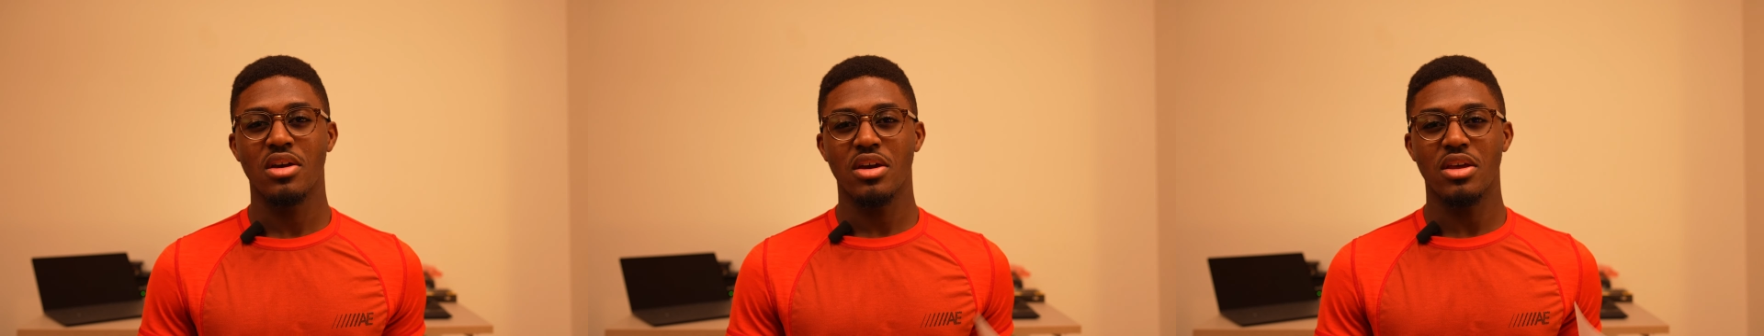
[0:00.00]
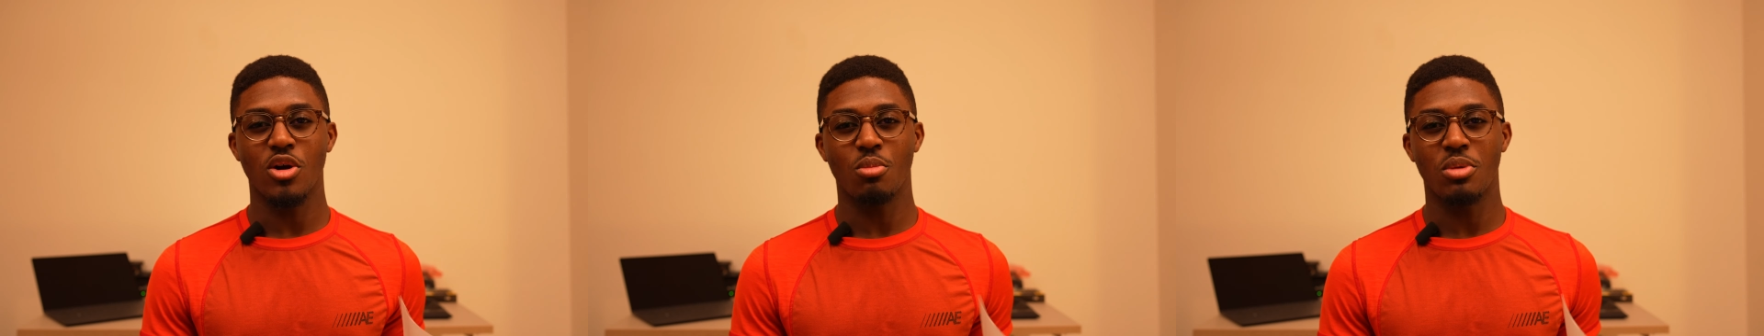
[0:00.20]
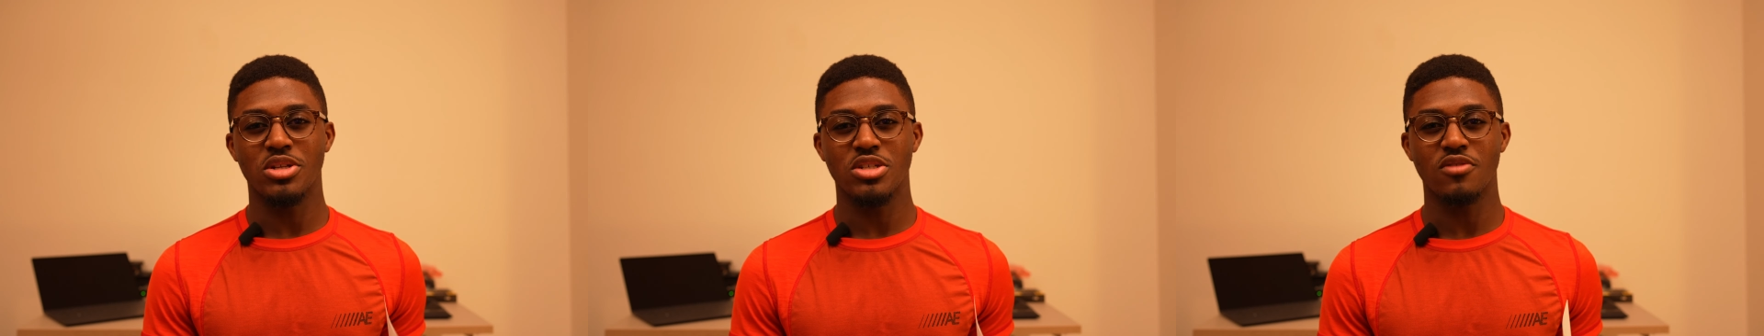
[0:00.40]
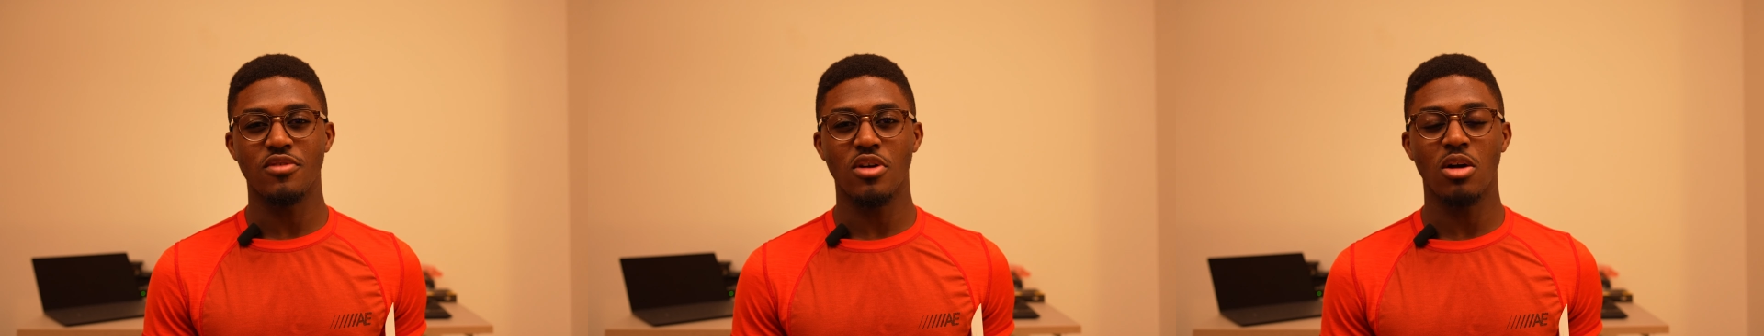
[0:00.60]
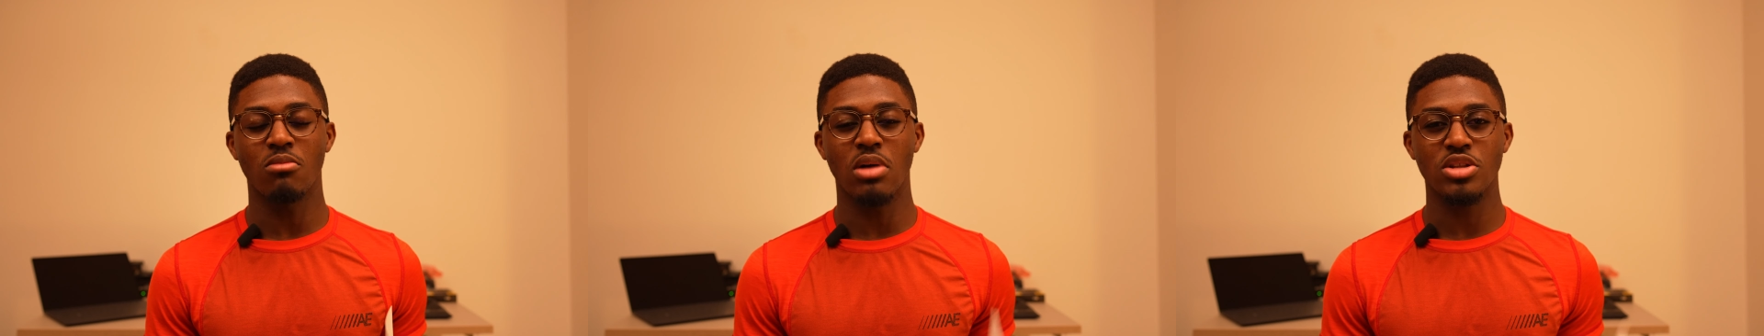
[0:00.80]
a whole bunch of
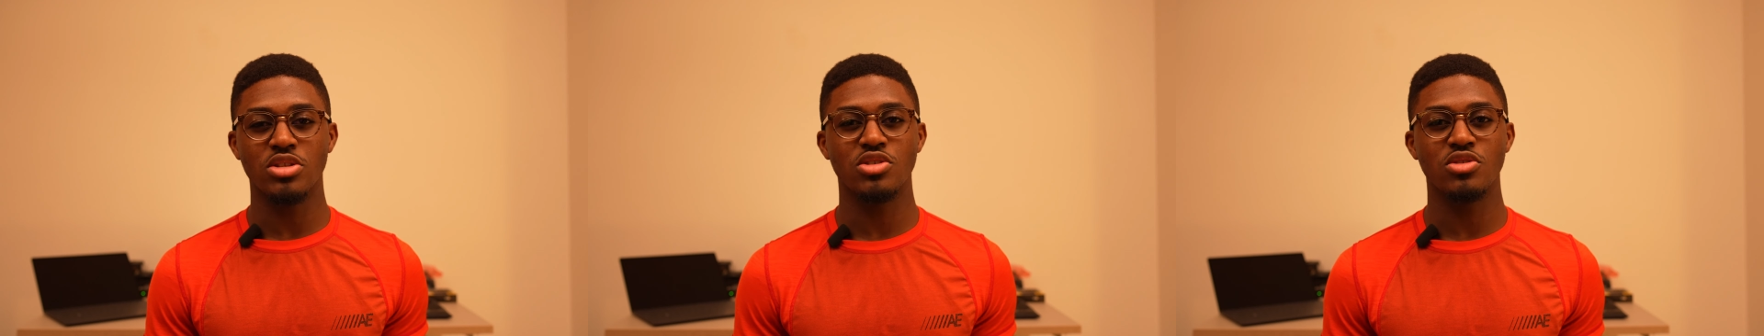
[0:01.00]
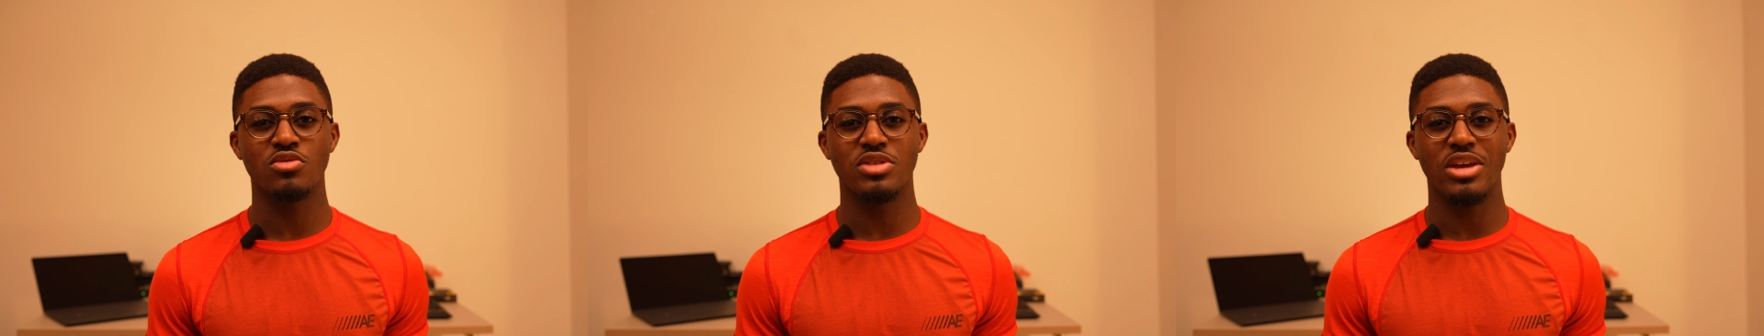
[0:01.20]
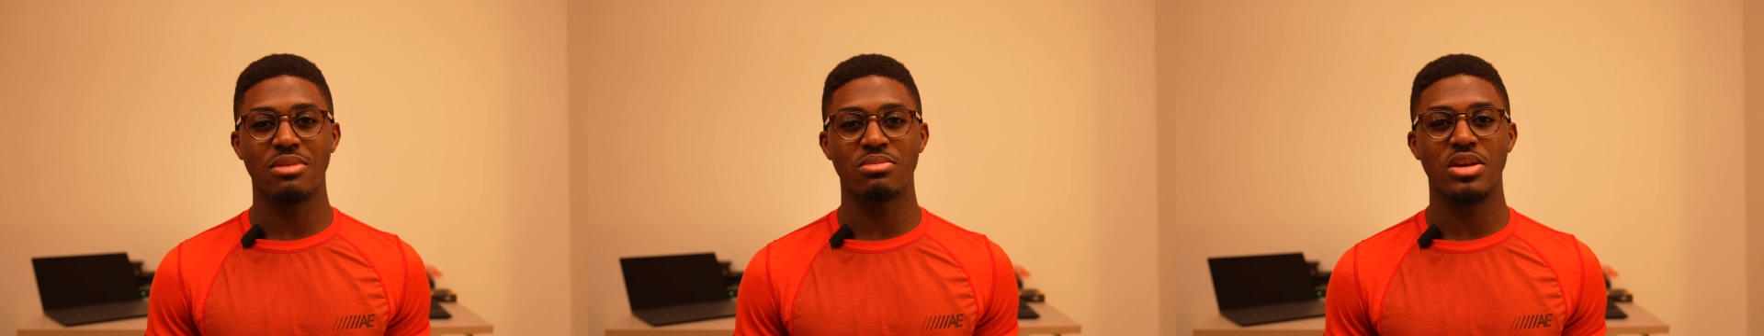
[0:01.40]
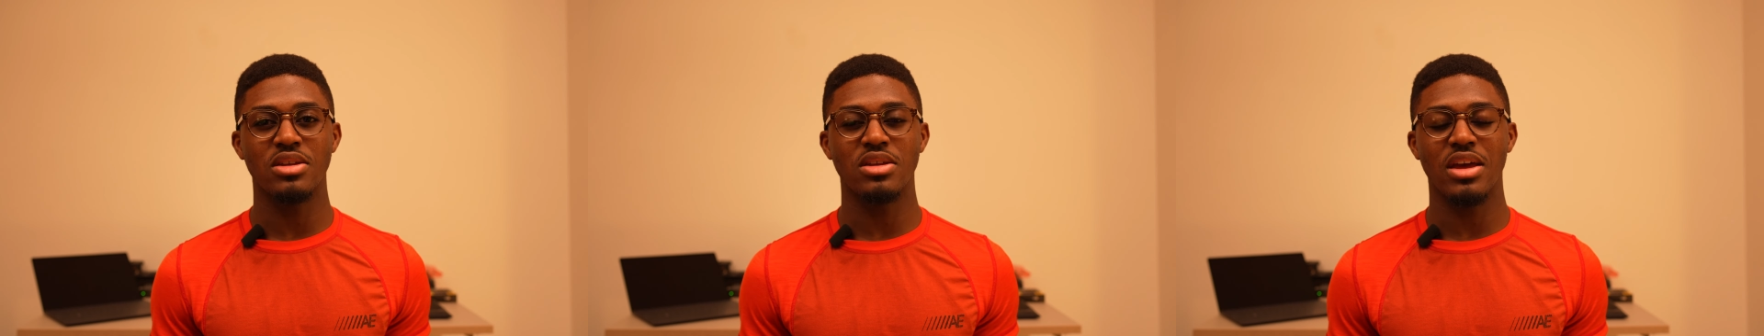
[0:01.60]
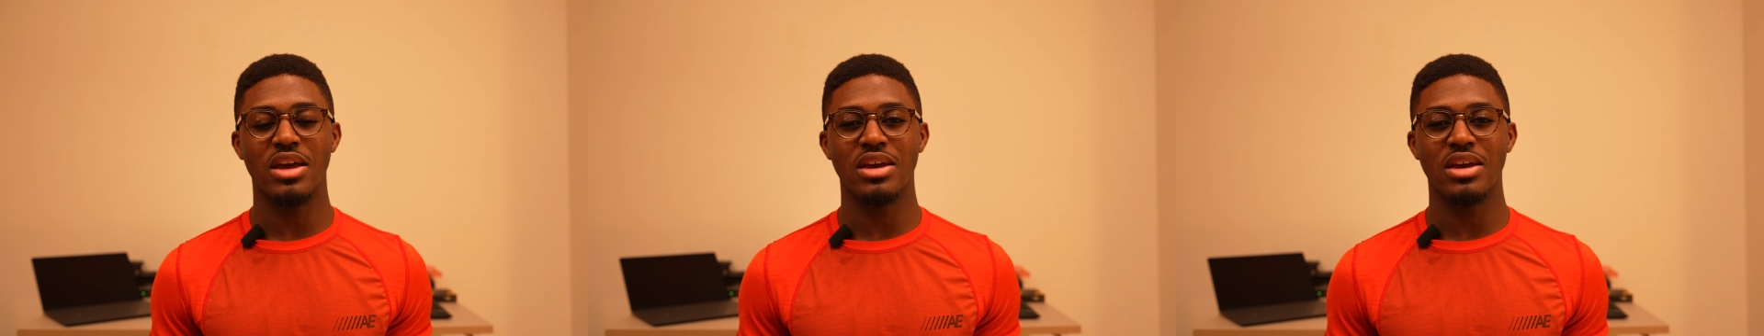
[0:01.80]
Ubuntu, Debian,